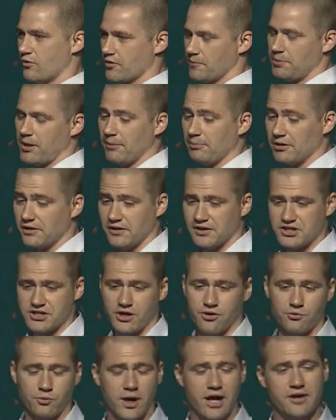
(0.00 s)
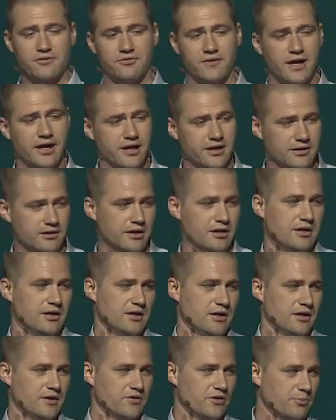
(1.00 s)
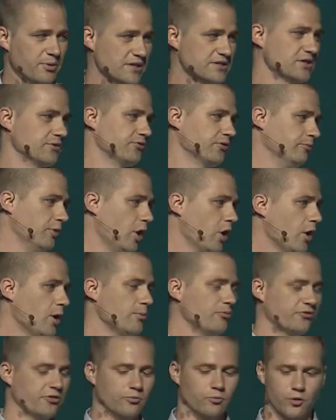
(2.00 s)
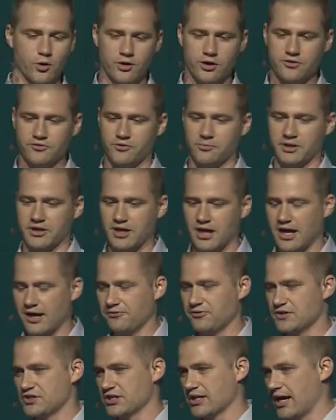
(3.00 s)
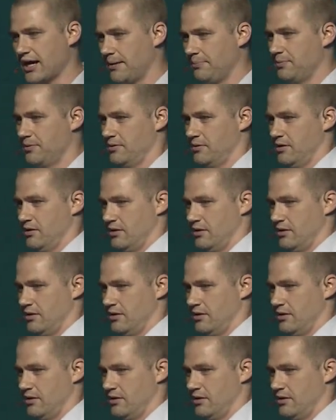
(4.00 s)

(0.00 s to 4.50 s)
over publicly shared Wi-Fi. They're browsing from home, from work, from a coffee shop.